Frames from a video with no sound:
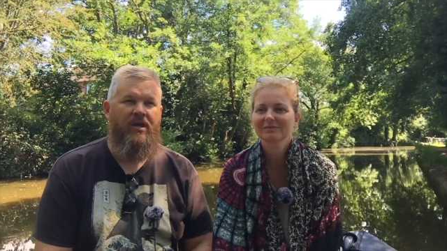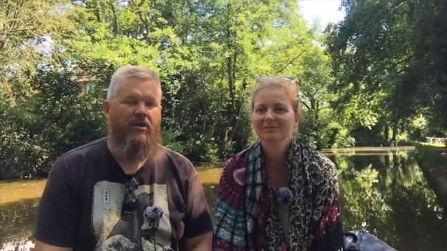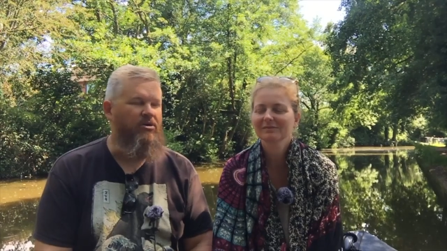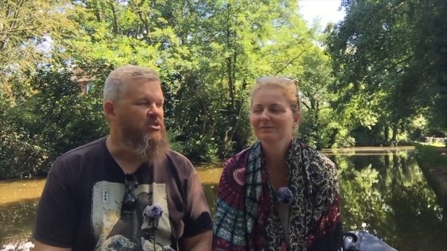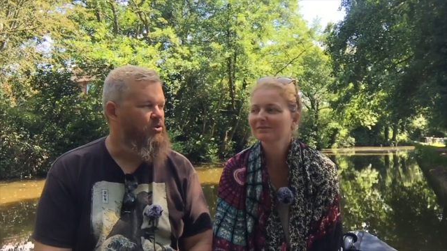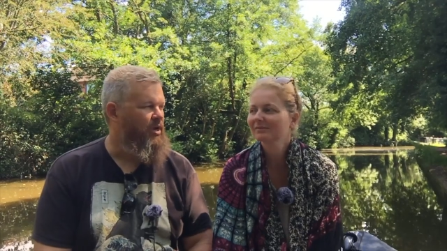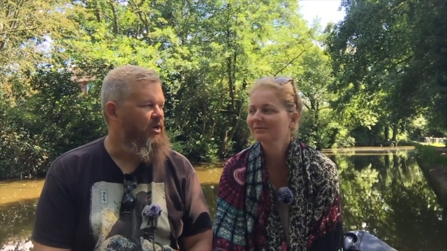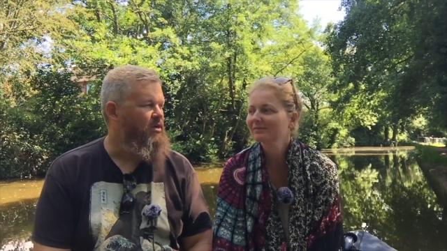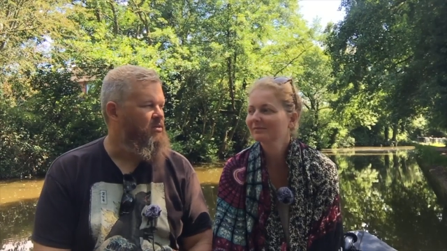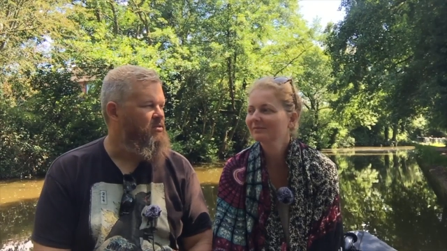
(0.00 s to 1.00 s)

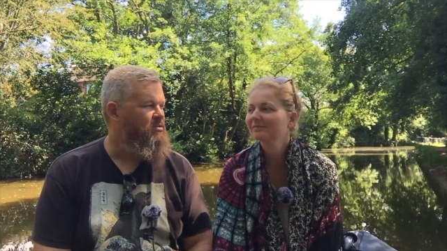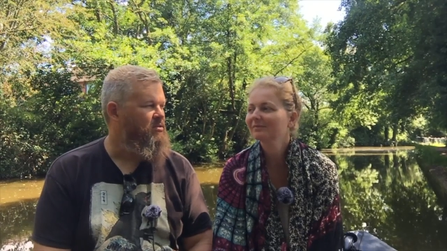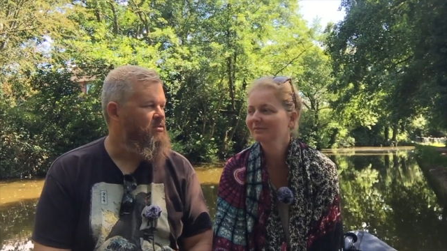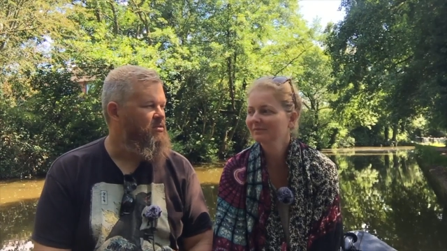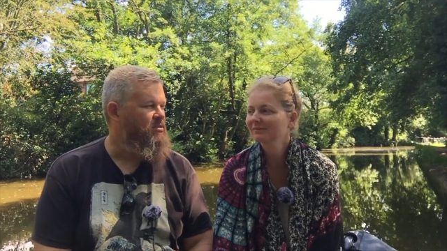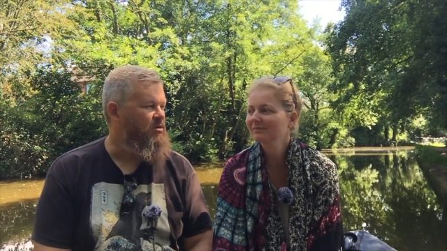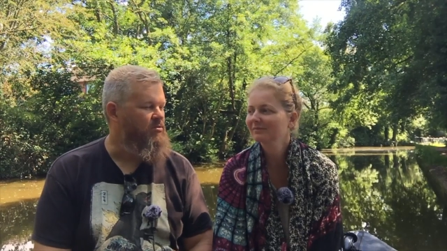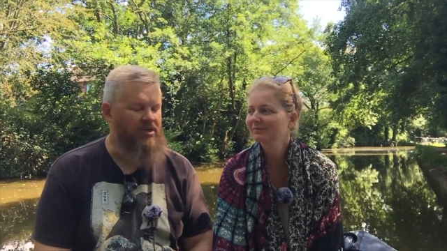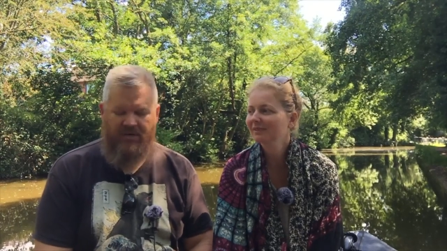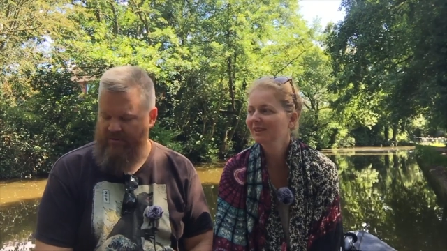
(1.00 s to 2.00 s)
Speaker 1: Eritrea. No,
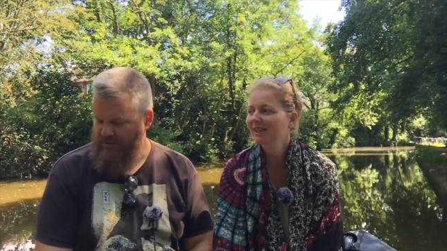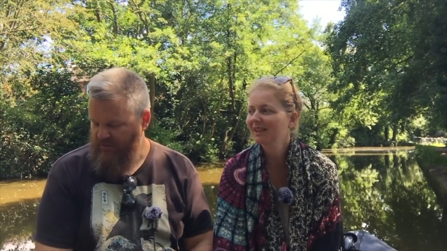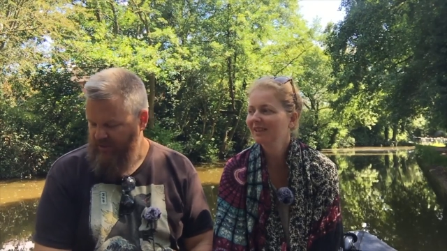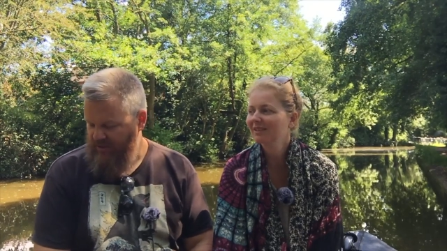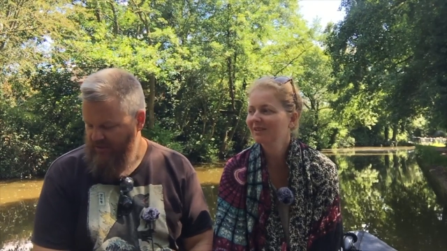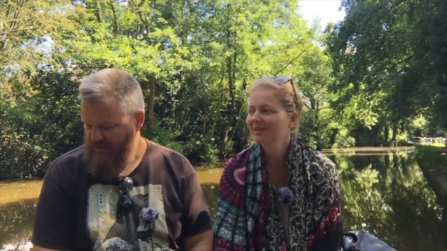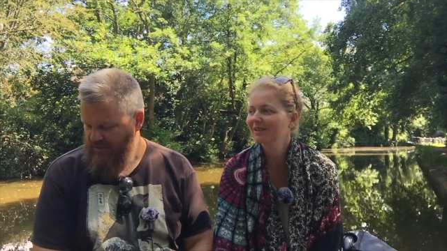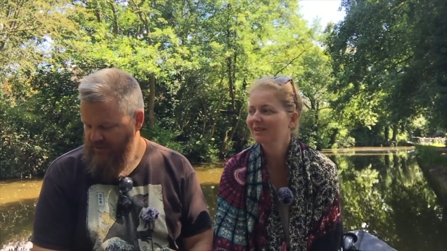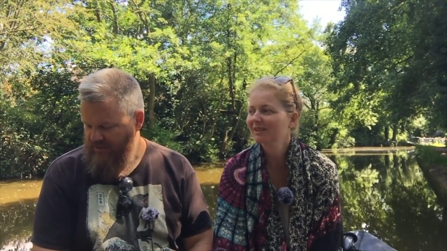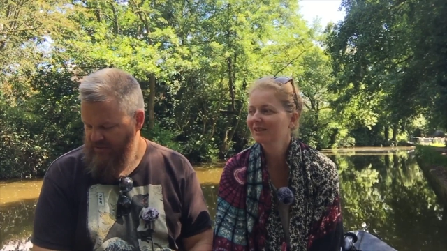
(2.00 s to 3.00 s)
not Eritrea.
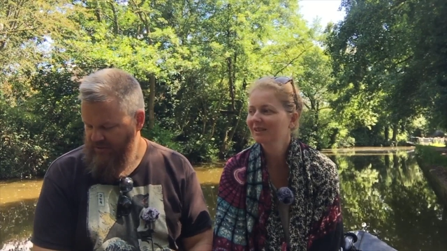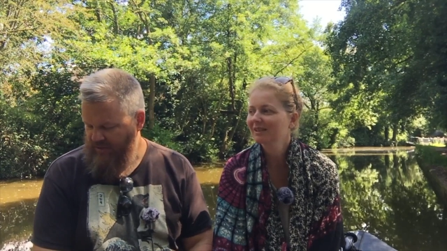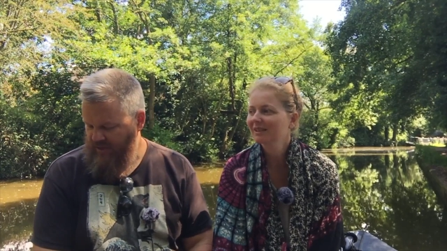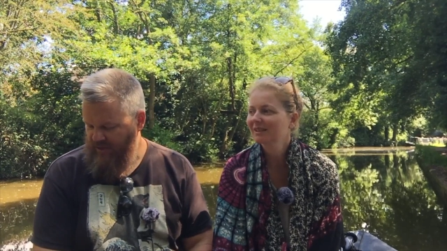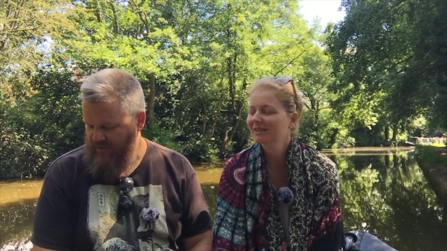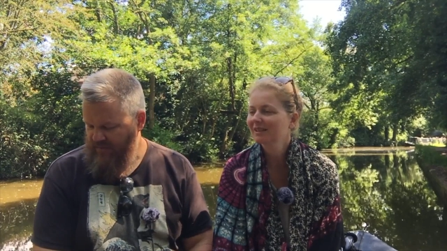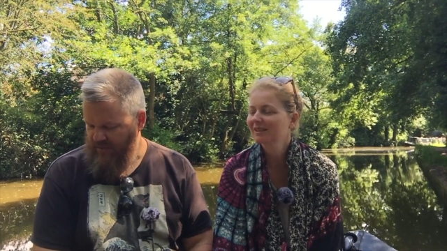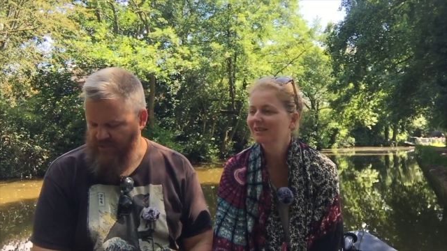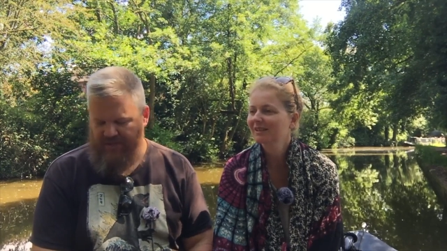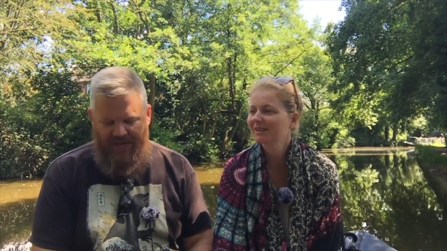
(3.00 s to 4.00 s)

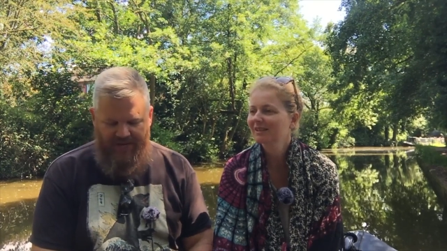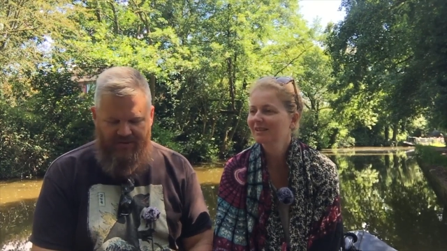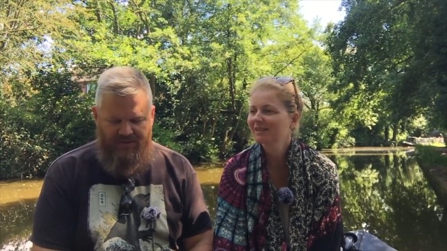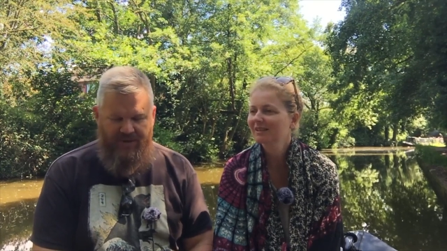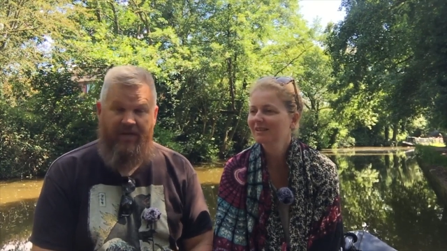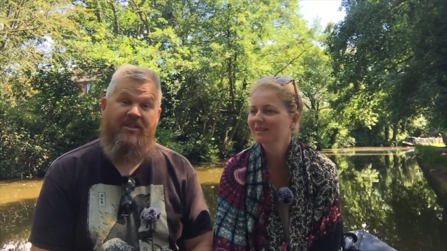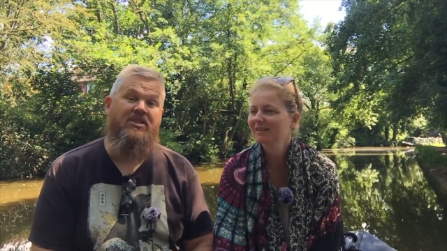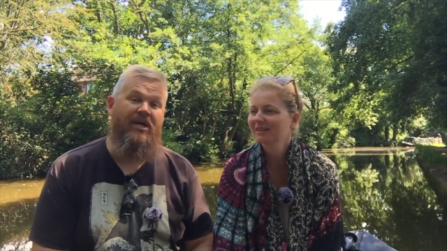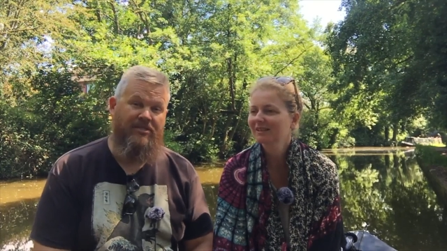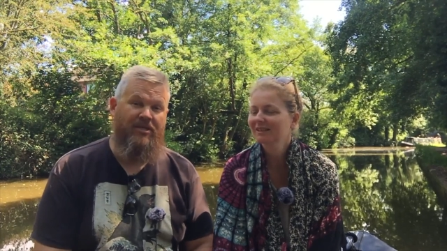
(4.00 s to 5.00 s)
It's not Eritrea.
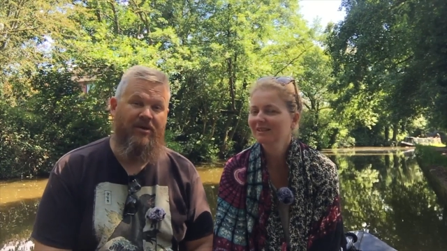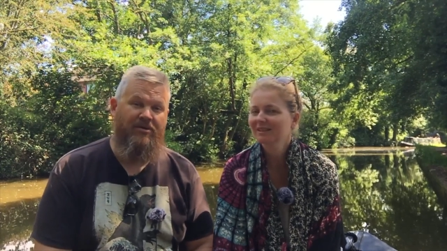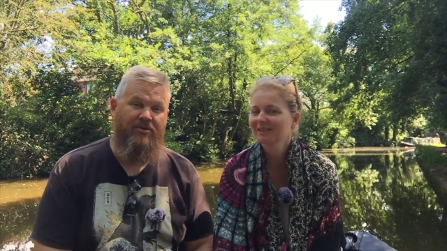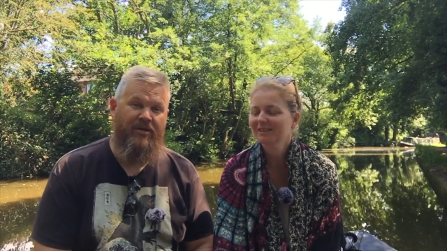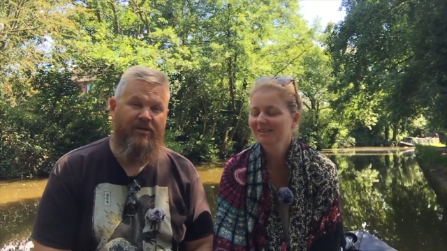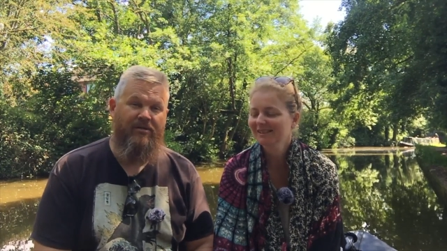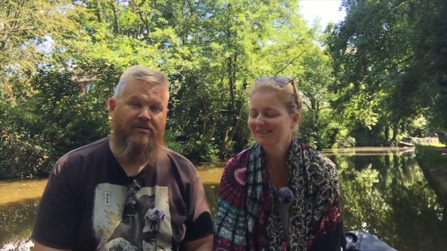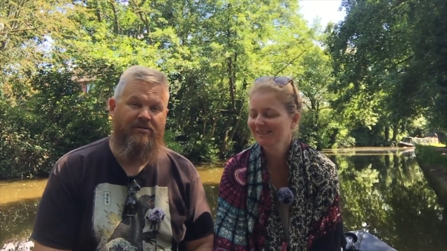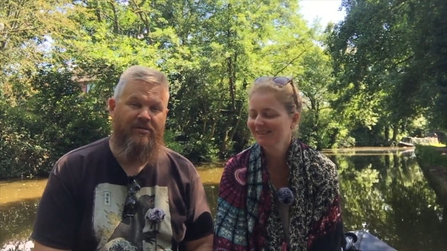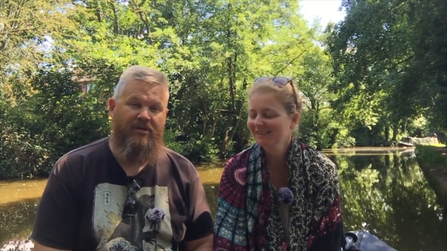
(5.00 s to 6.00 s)
That's a country
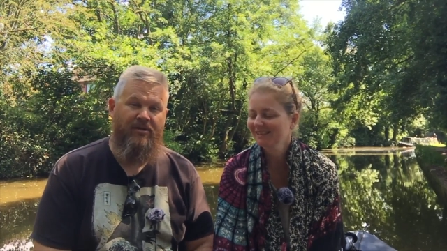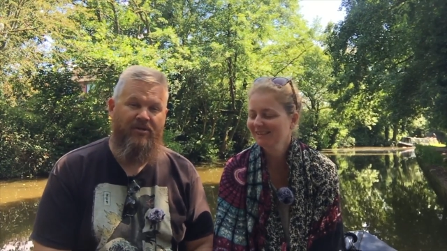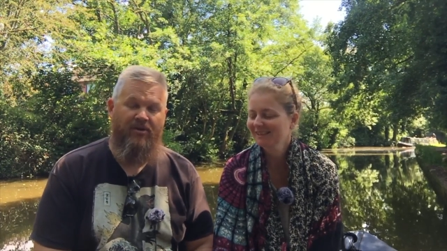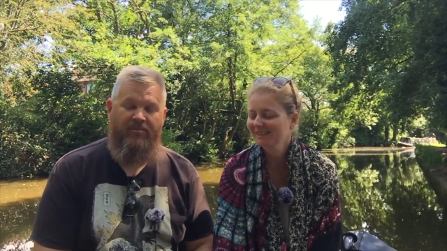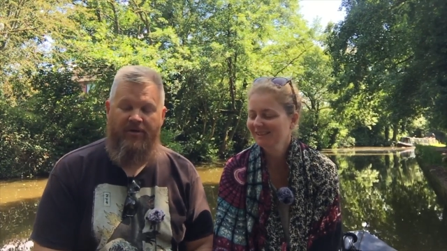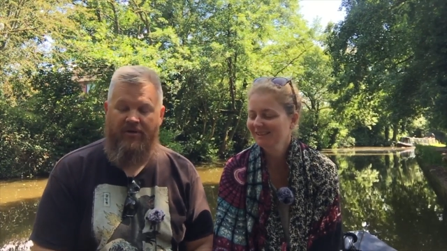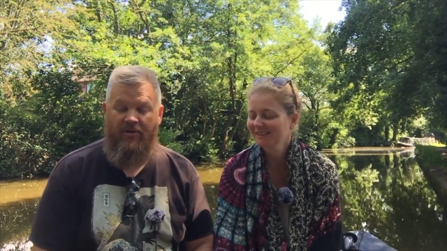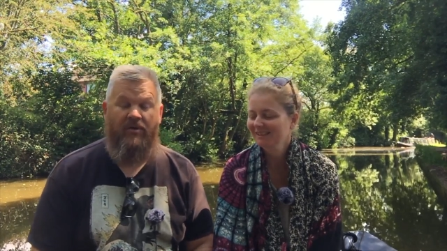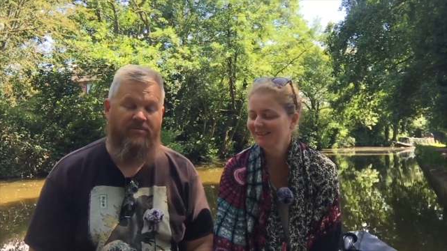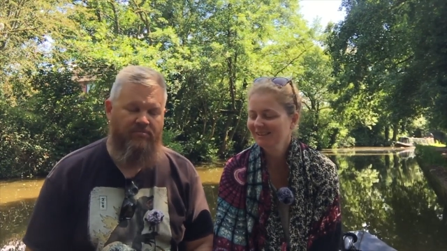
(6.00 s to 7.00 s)
in Ethiopia,
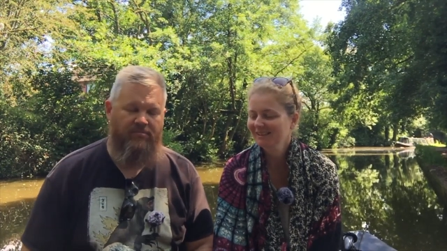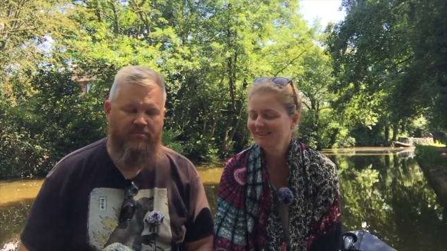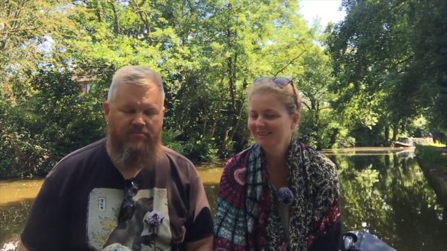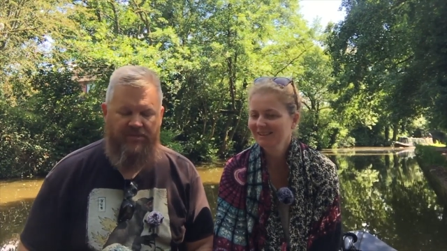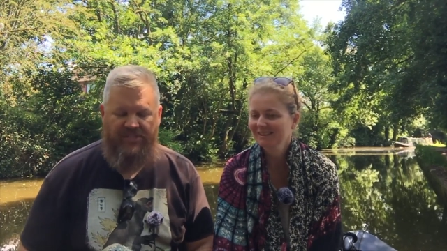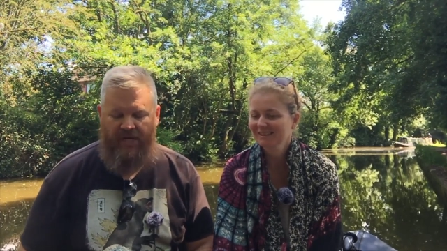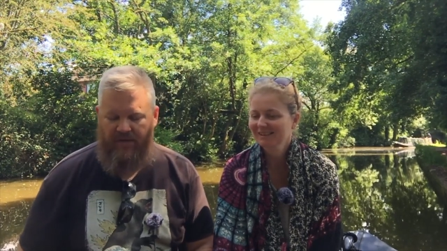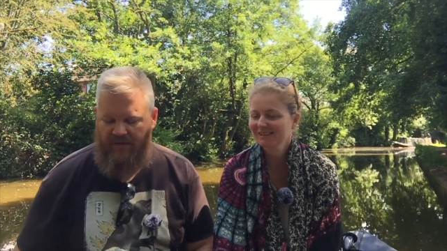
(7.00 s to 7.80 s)
or beside